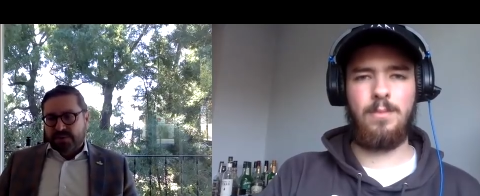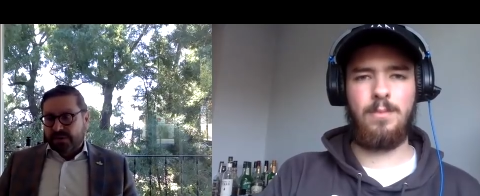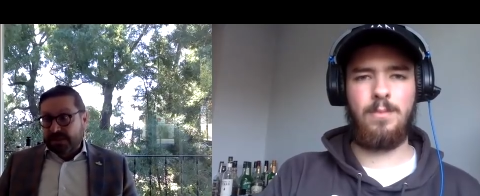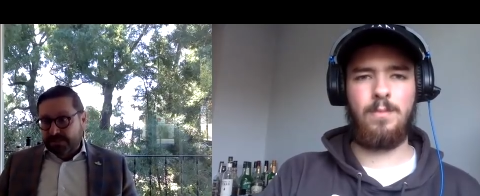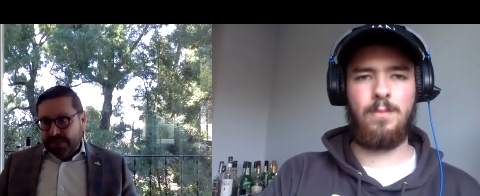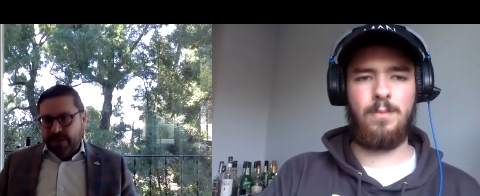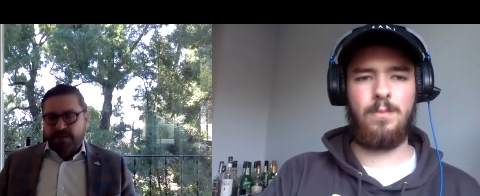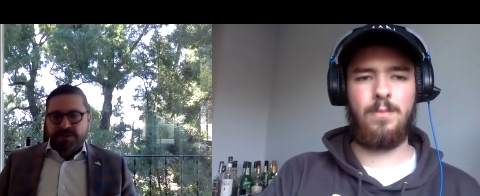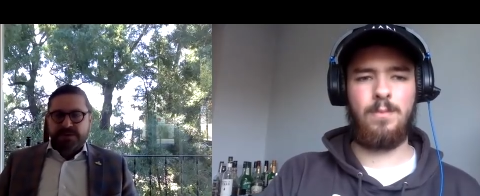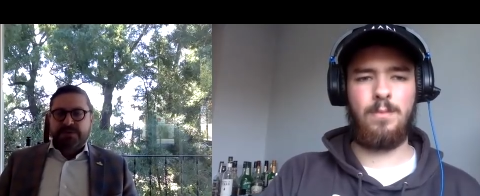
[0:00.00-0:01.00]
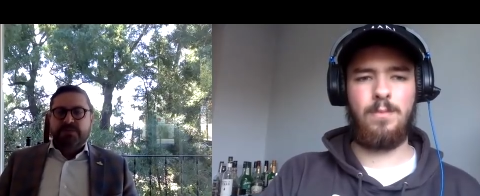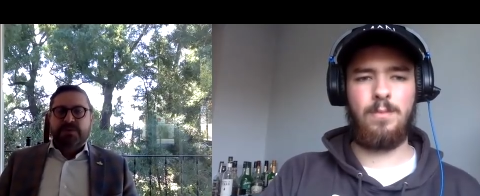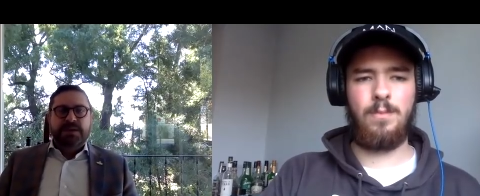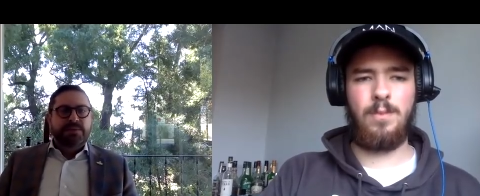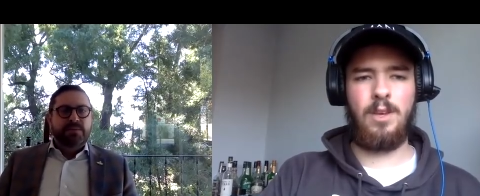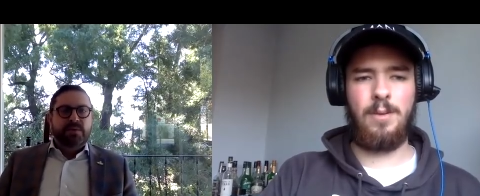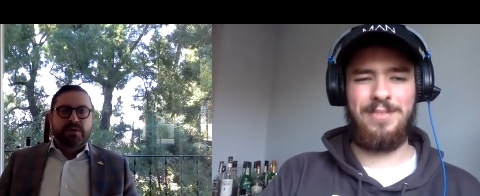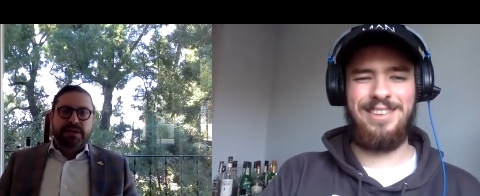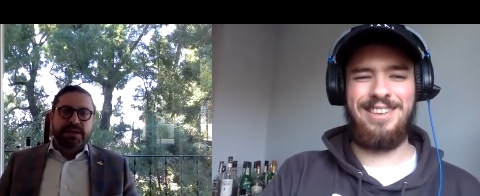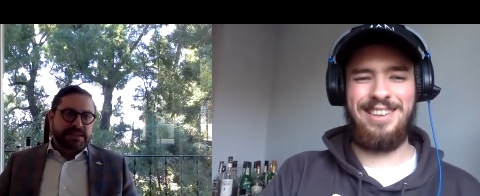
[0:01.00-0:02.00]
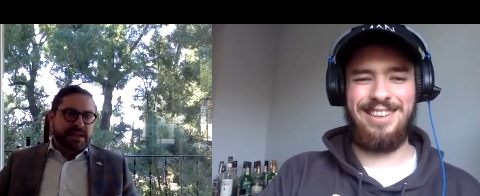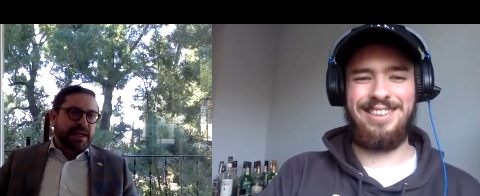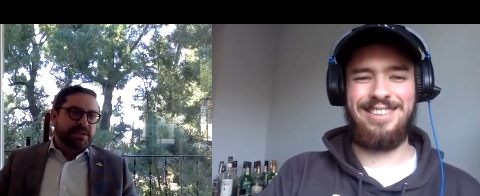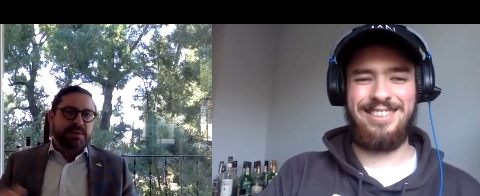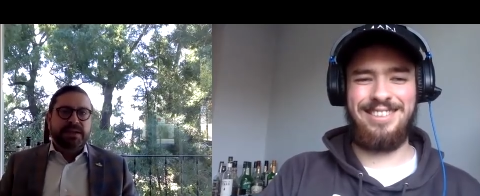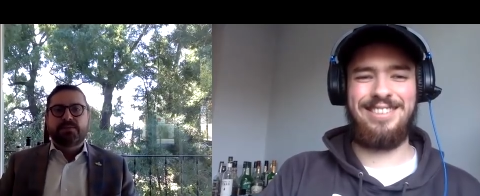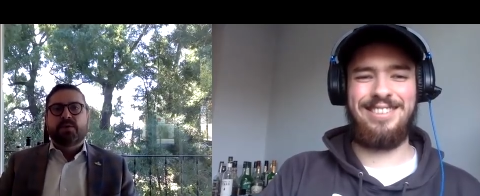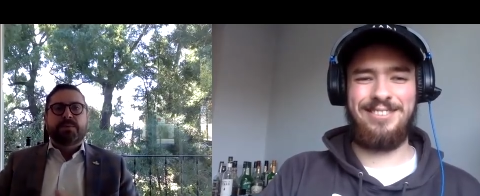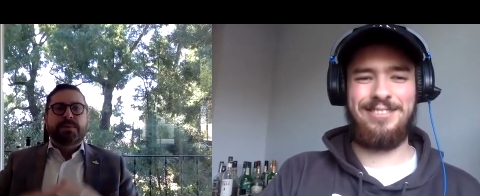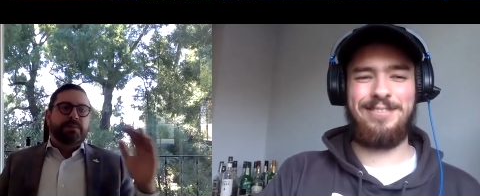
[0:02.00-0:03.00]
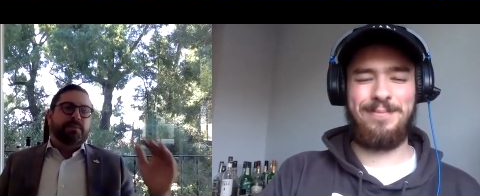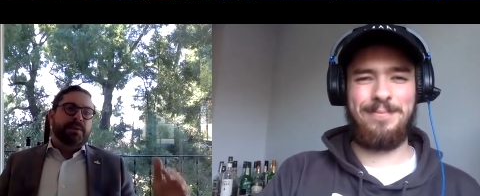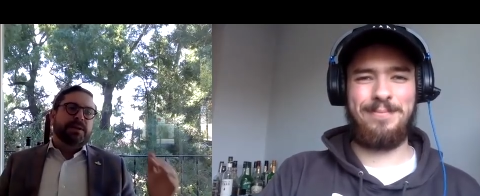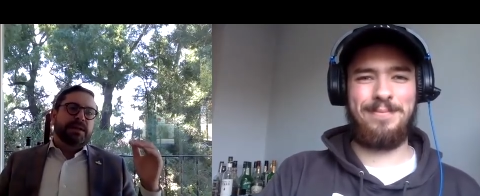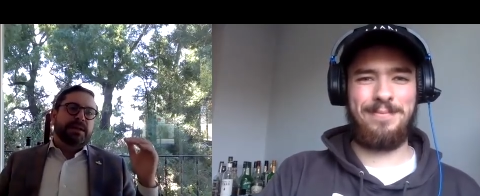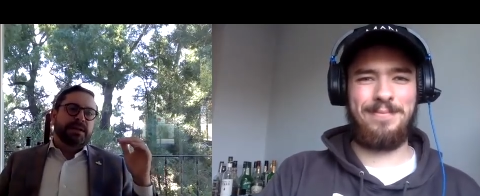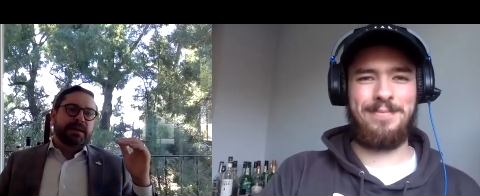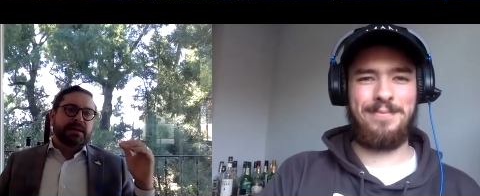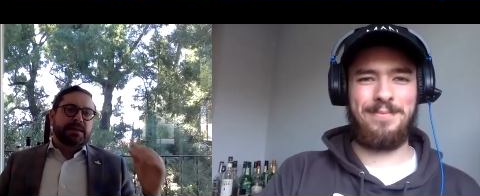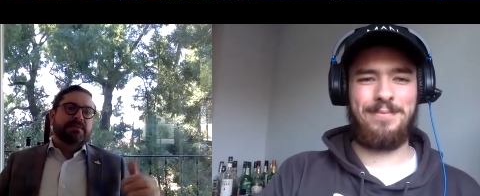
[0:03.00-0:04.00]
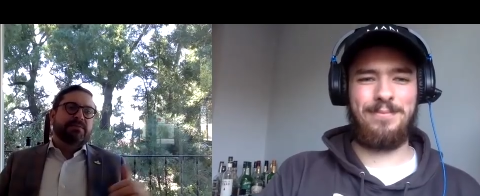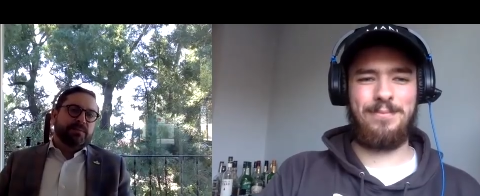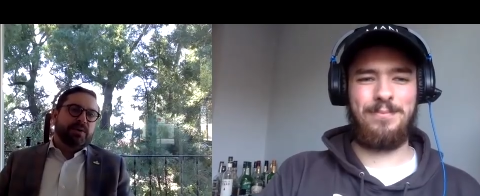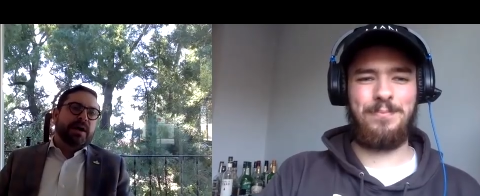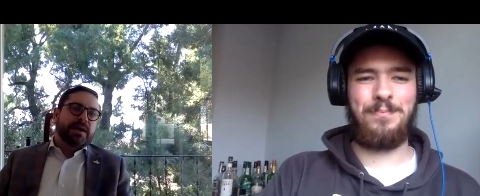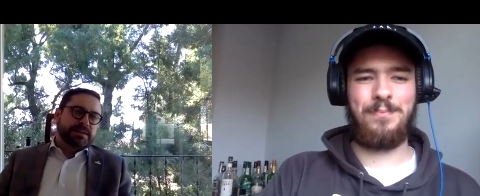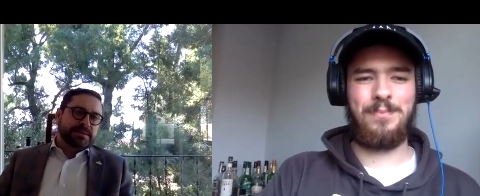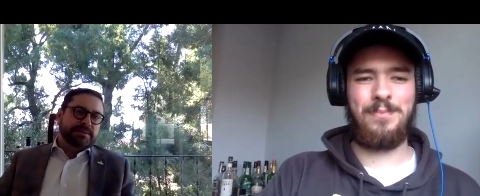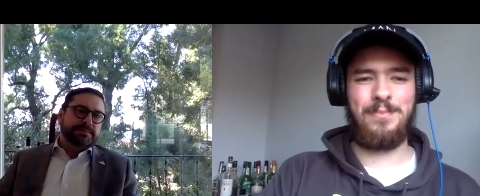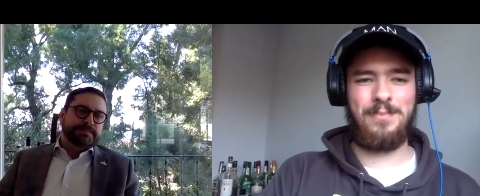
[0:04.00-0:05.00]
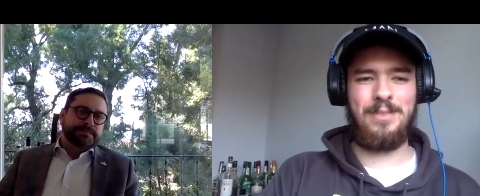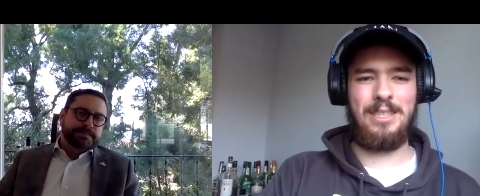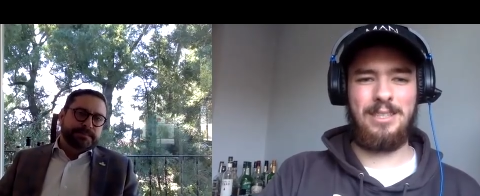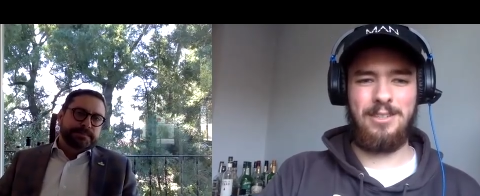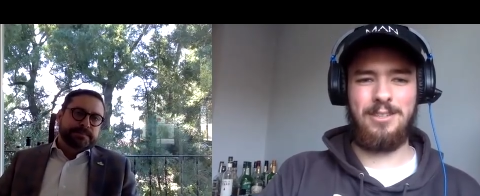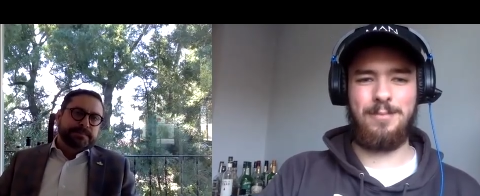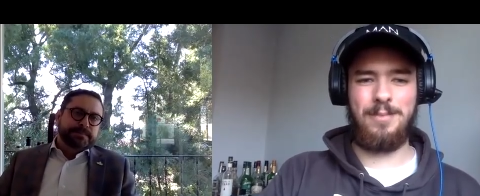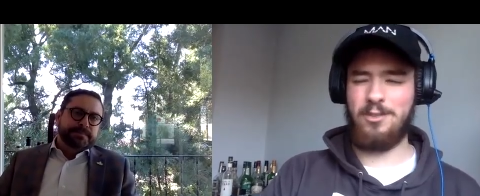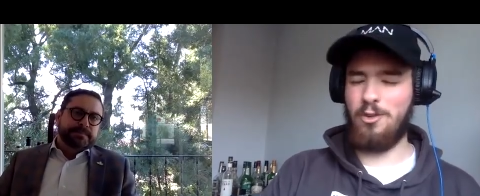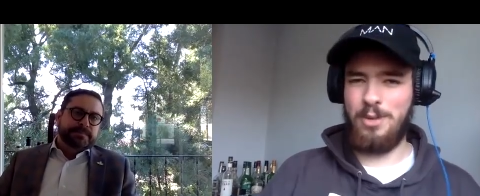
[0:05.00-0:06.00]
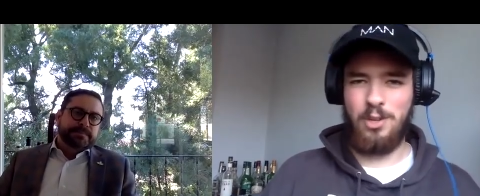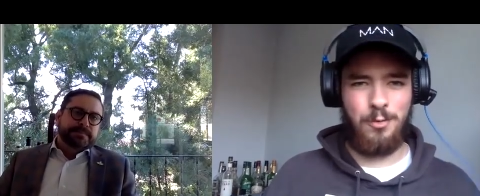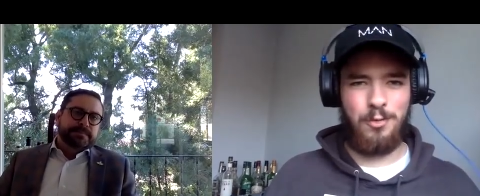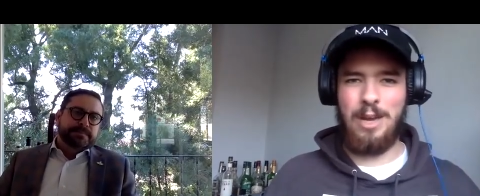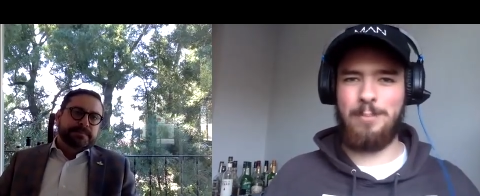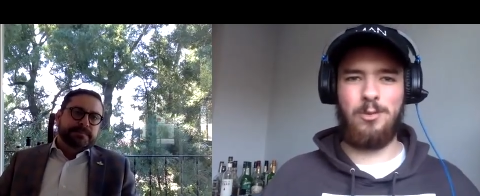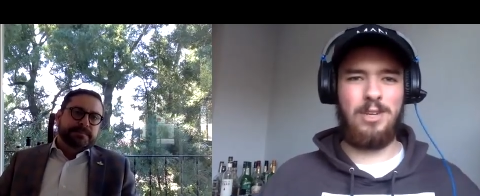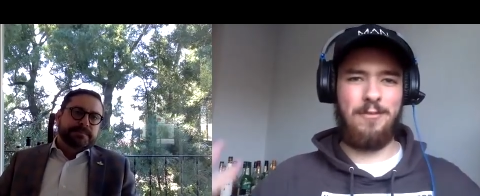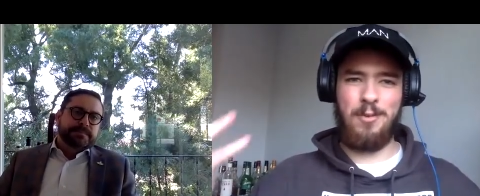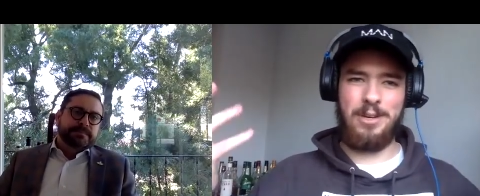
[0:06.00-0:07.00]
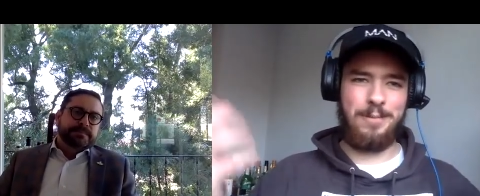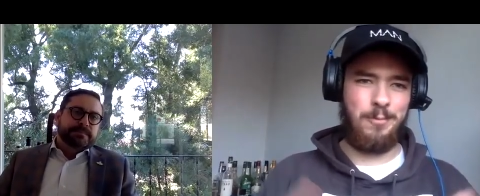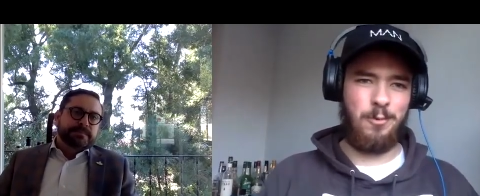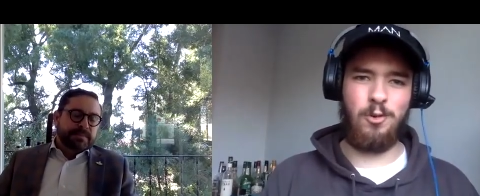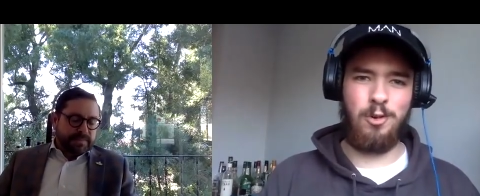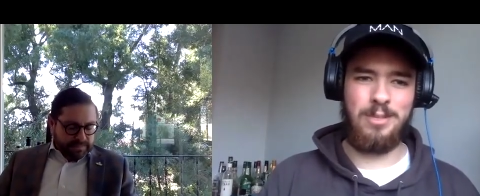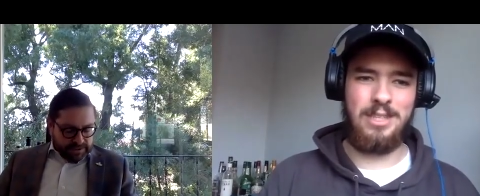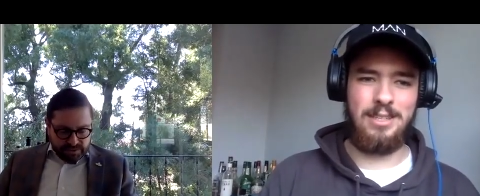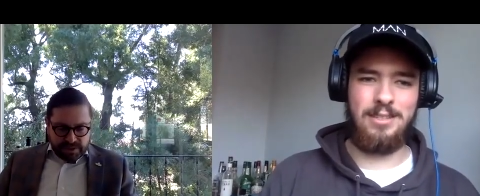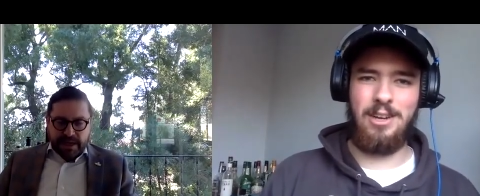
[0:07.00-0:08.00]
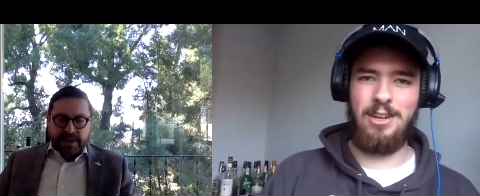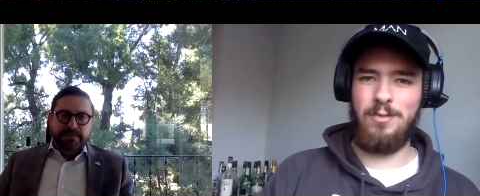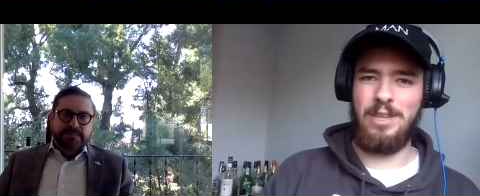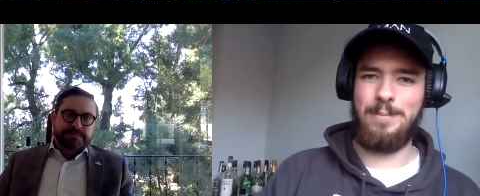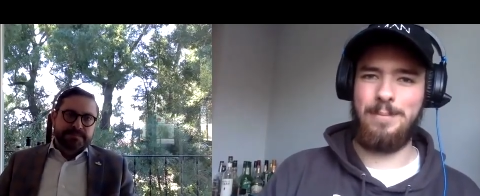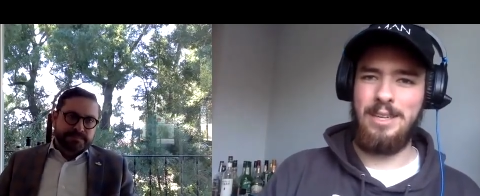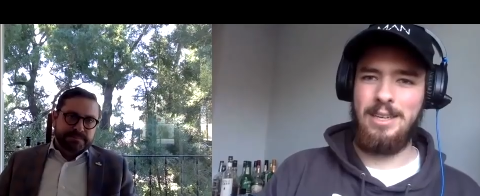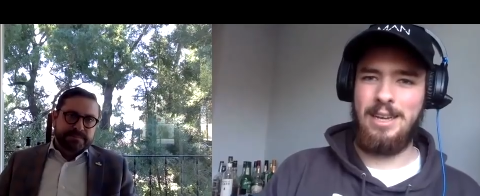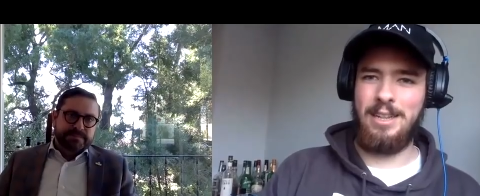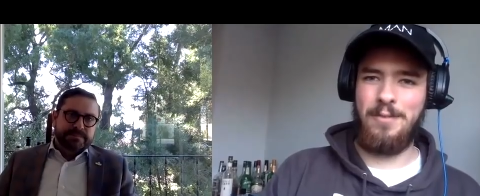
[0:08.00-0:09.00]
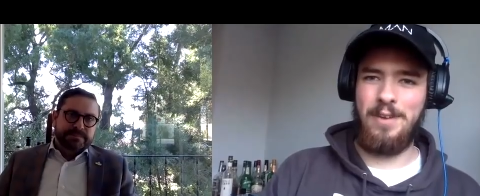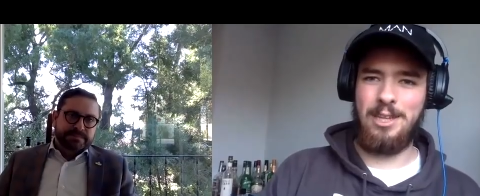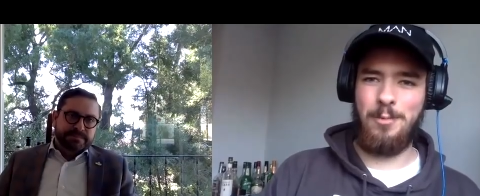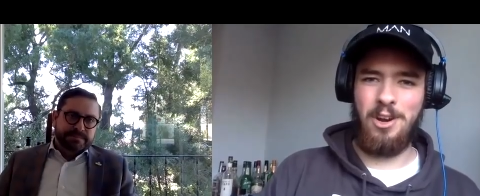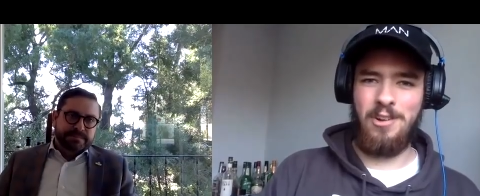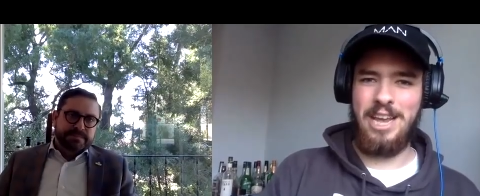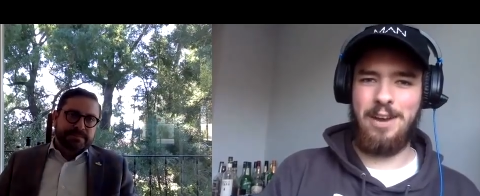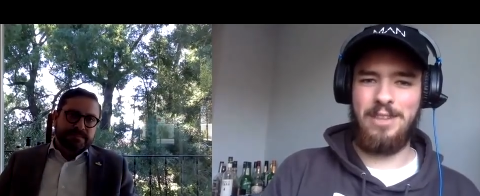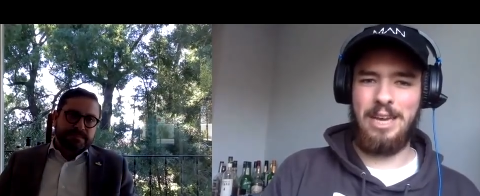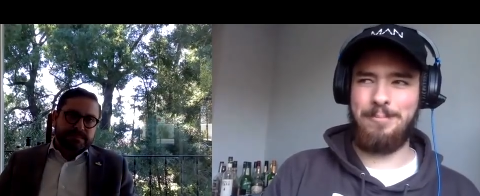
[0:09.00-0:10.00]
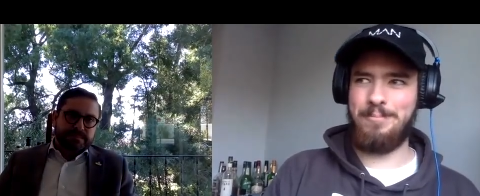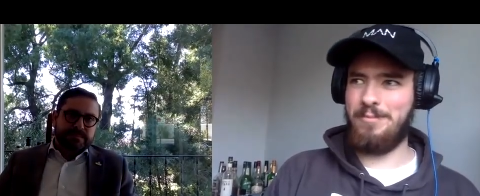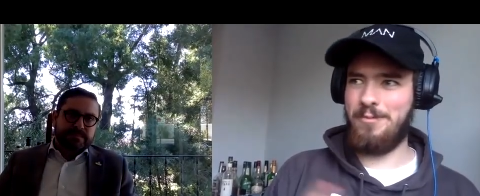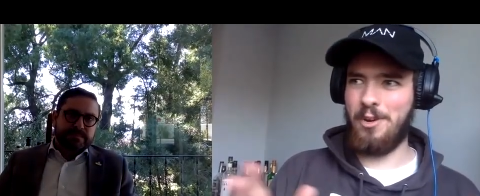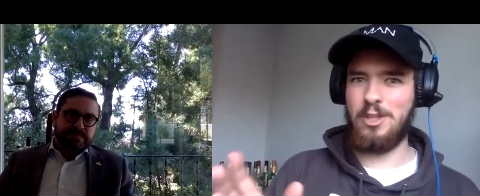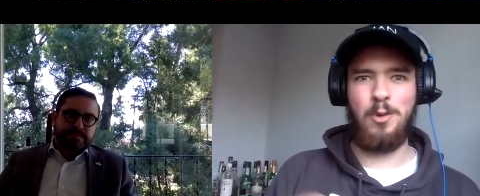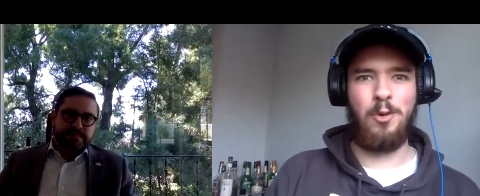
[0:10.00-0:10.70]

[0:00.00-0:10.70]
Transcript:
Speaker 1: green powers. We need yeah. more Nissans. We need more people building and delivering products.
Speaker 2: That's awesome. It's going to be good for absolutely everybody, 100%. No, ah. I love that. And the fact that we already have that first